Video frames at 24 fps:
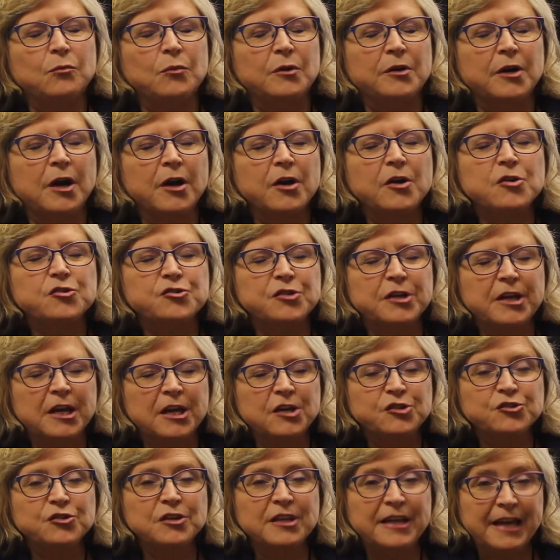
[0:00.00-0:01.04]
what art
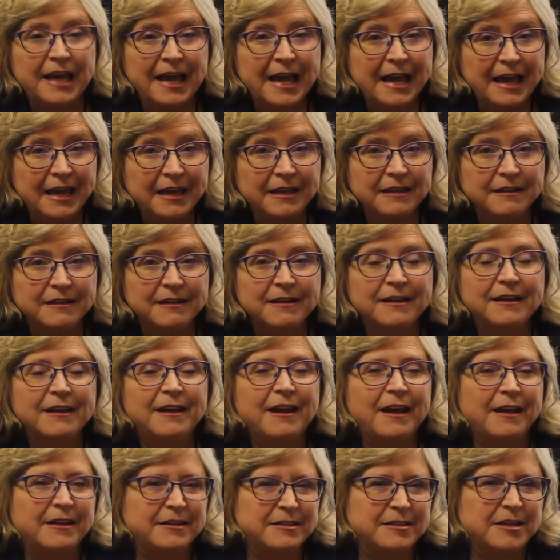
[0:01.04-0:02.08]
education can
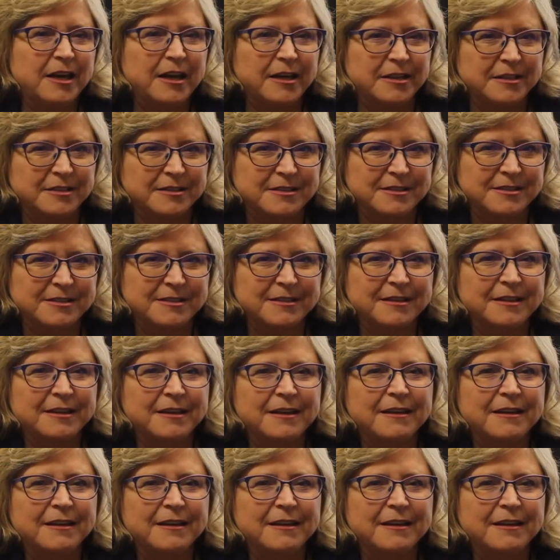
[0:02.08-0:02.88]
and does